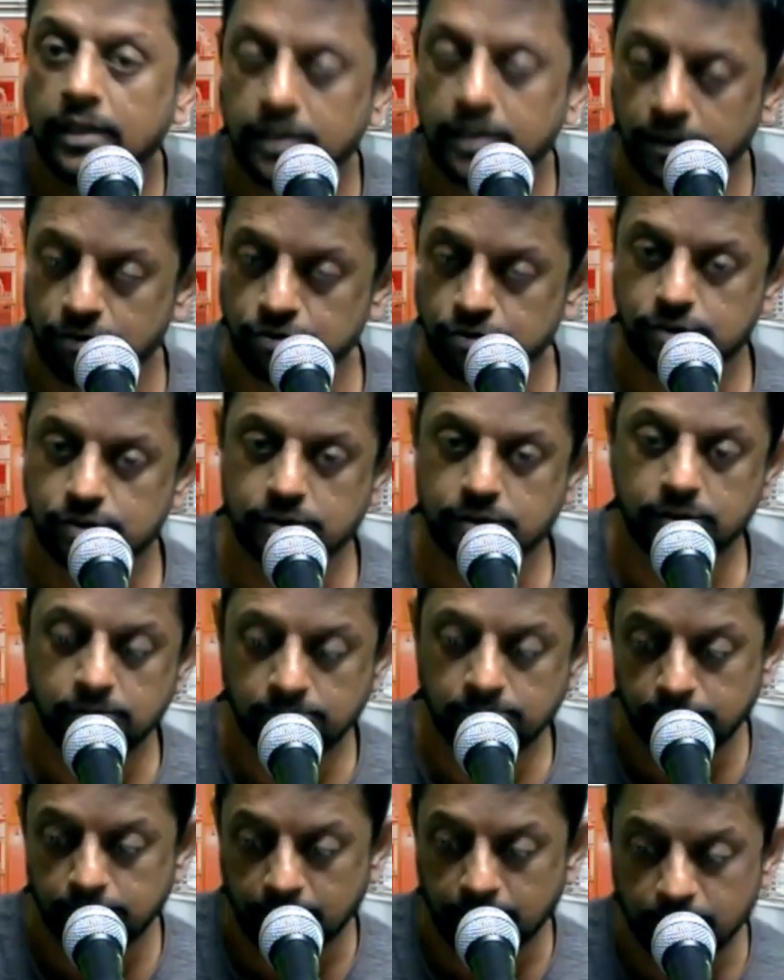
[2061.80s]
it was
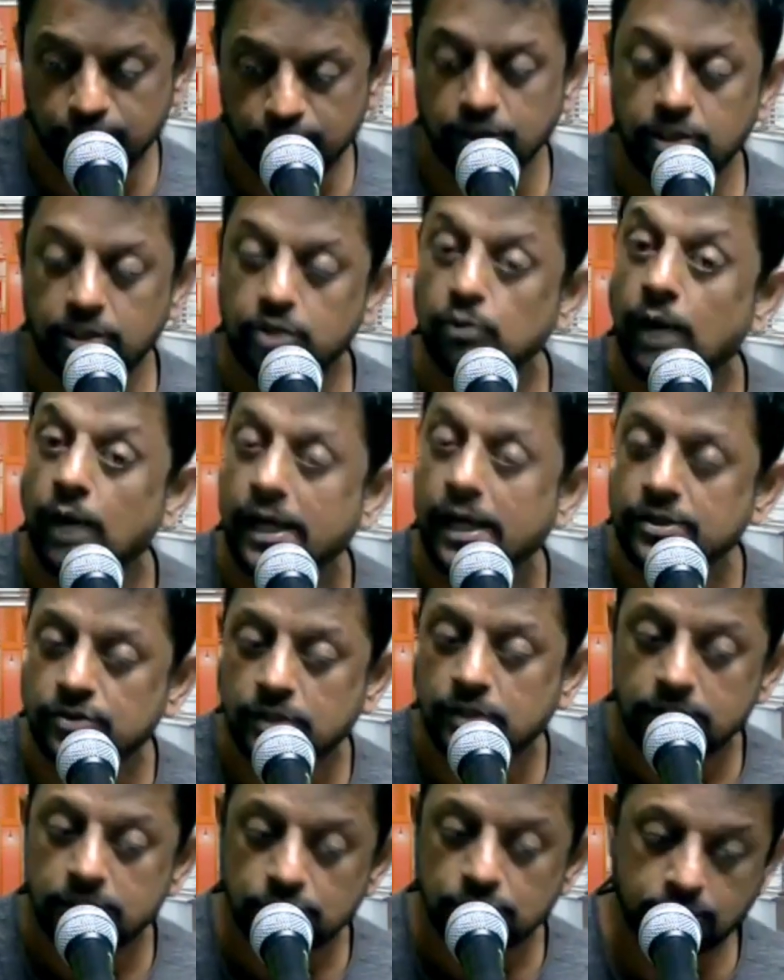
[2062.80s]
referred to as
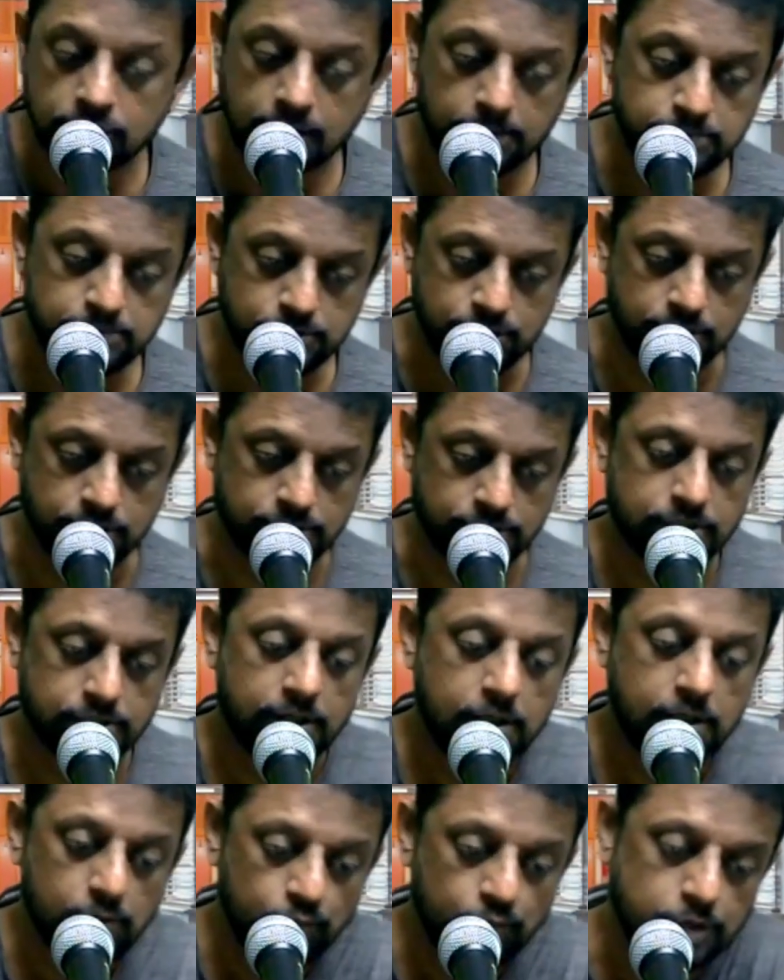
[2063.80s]
scriptures,
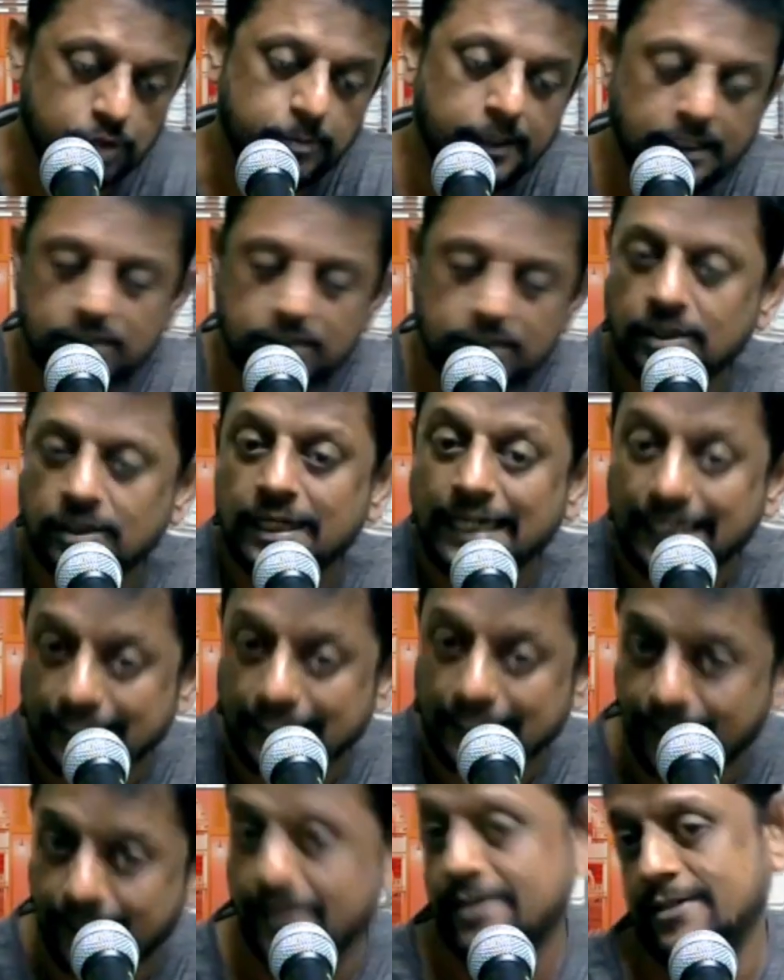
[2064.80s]
which means
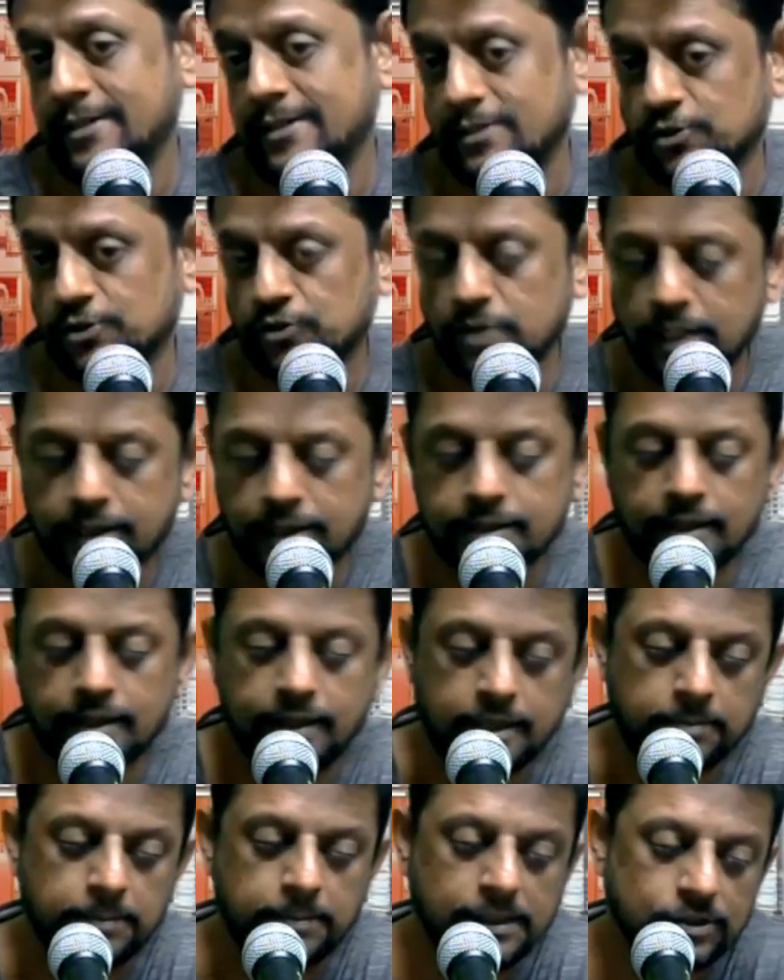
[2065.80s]
writings. Literally,
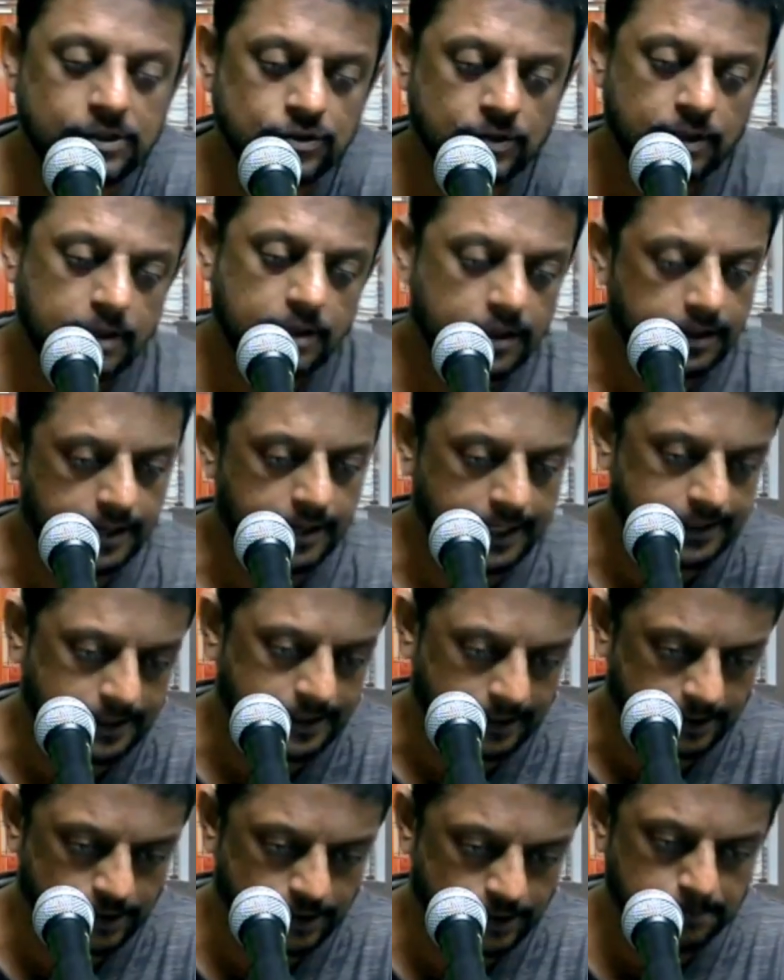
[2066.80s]
it means
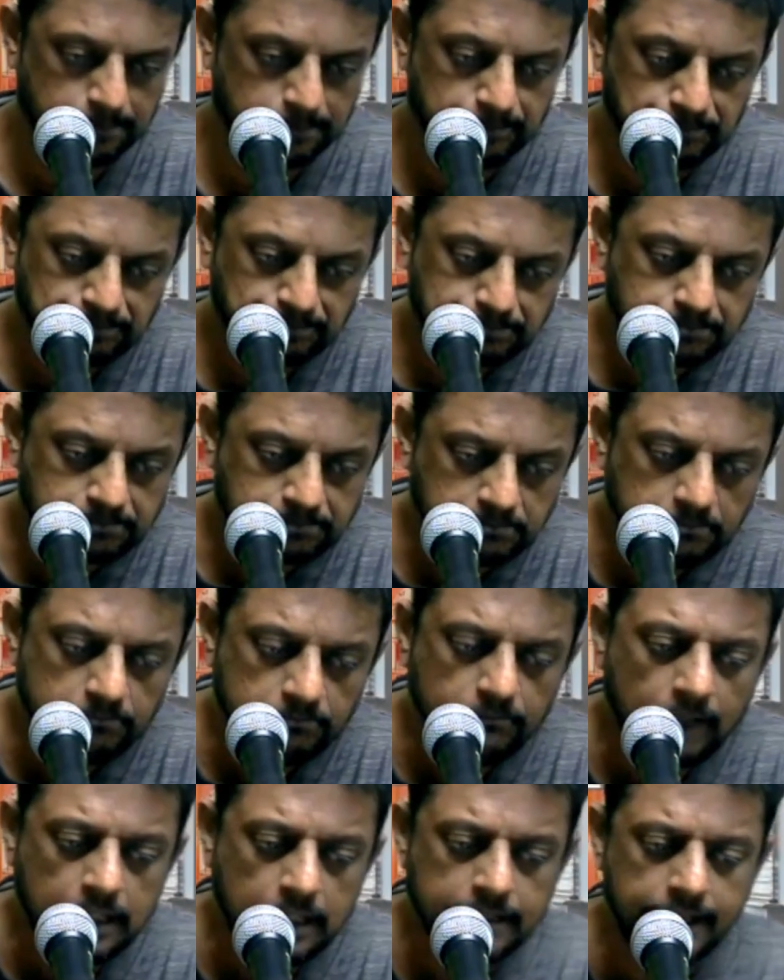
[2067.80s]
writings.
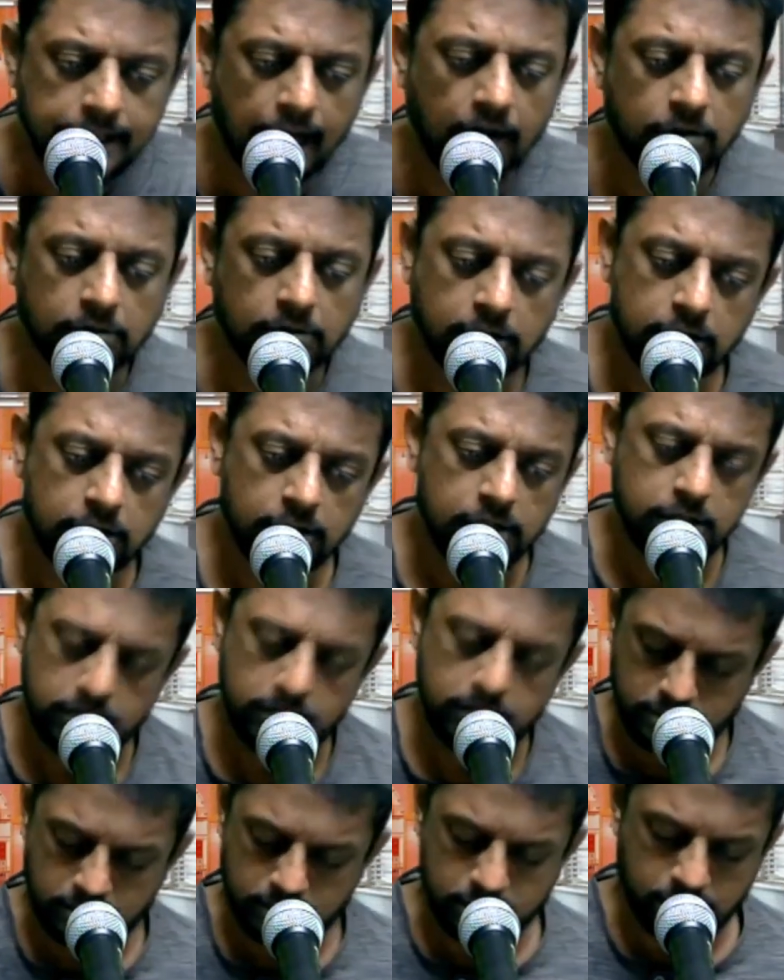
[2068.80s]
Now,
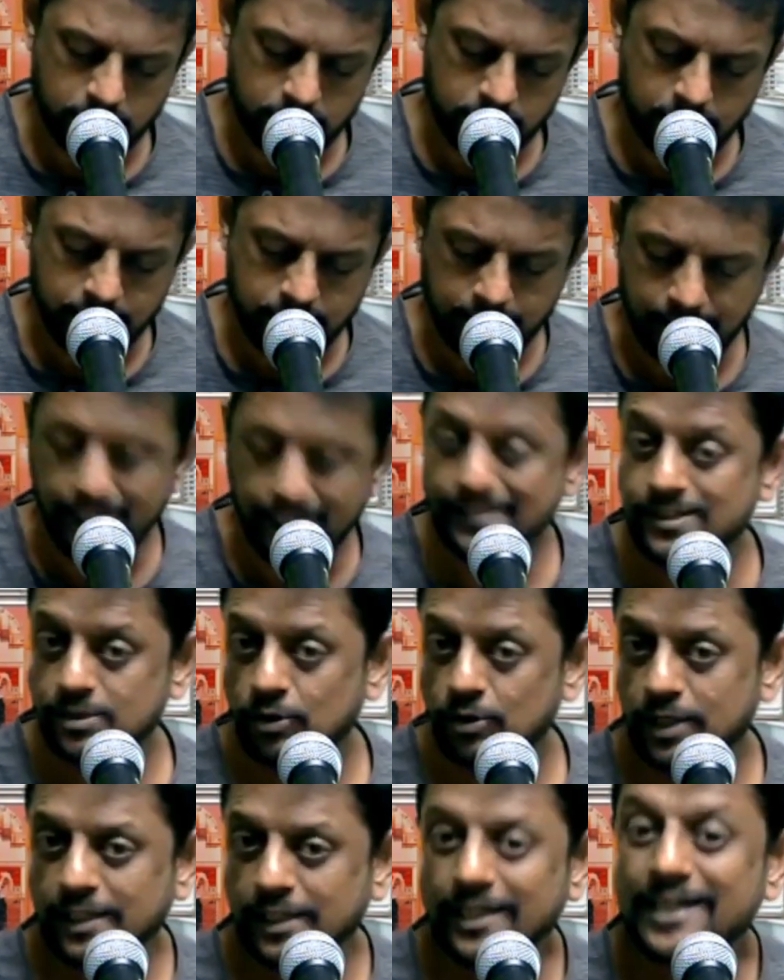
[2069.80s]
let's
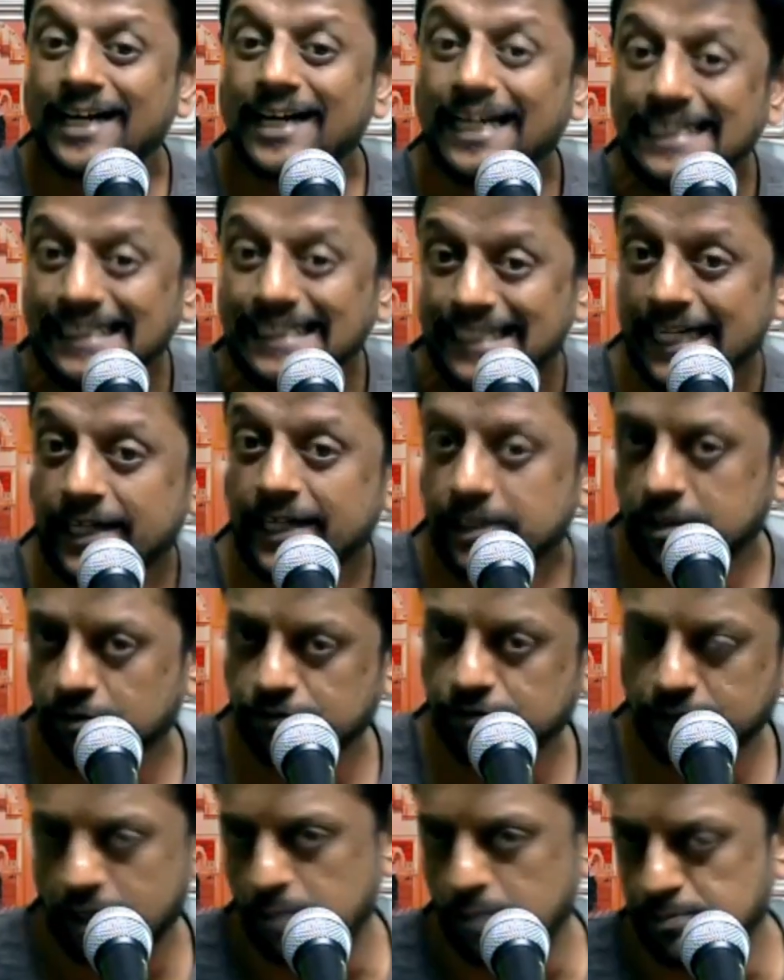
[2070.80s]
look at the content of
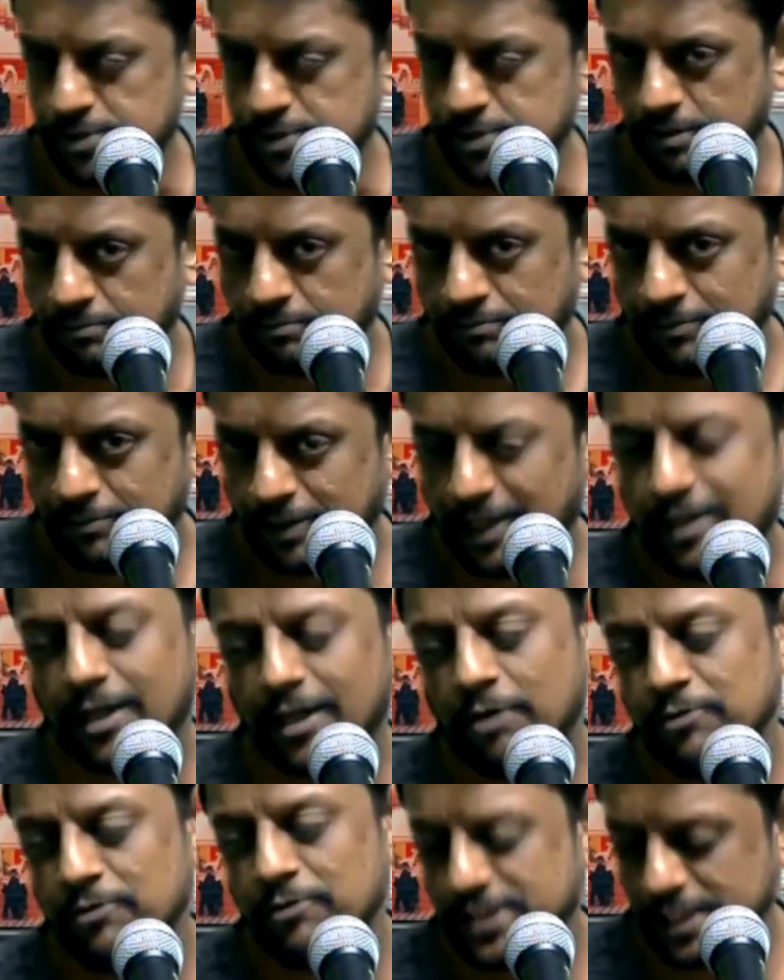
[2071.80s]
scripture. Okay, now
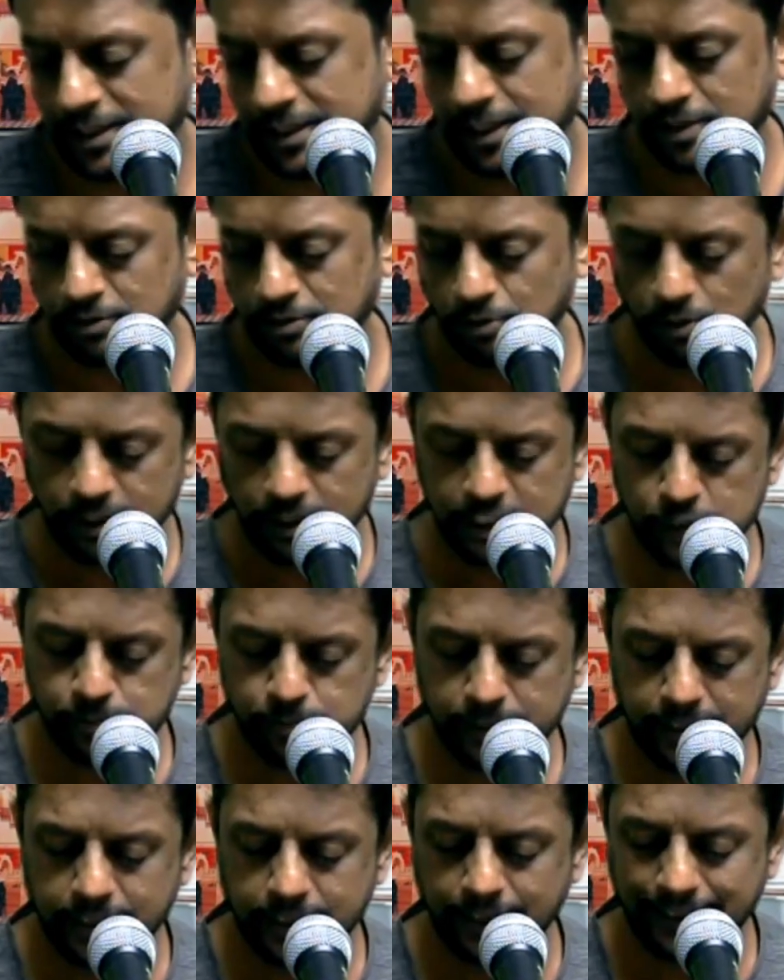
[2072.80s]
we think that the Old
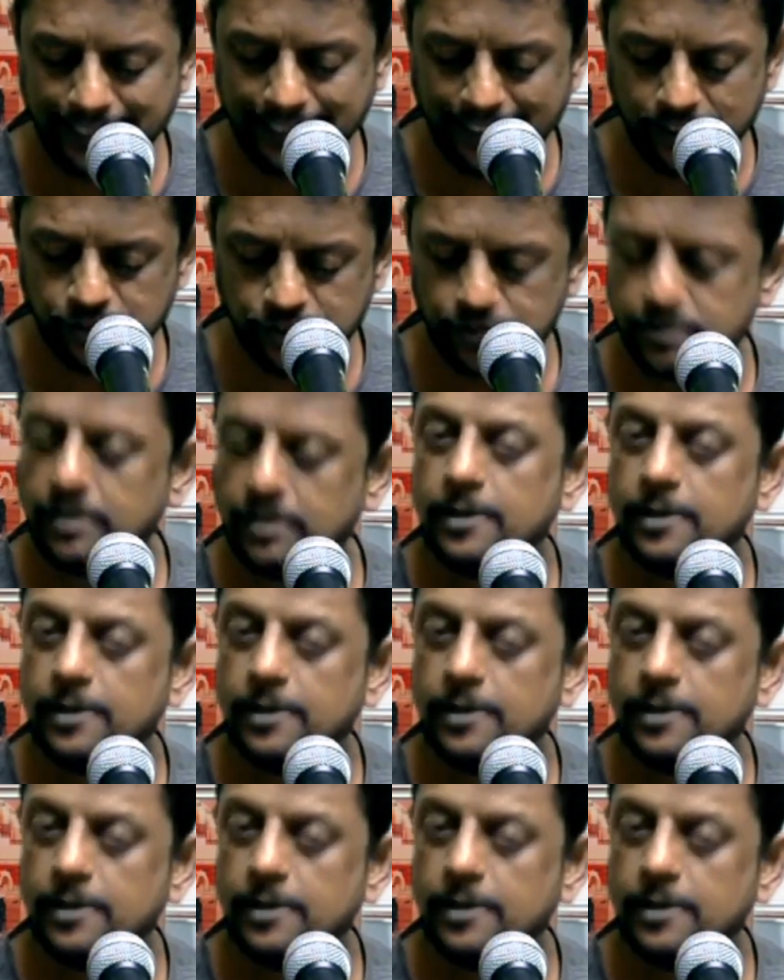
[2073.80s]
Testament contains,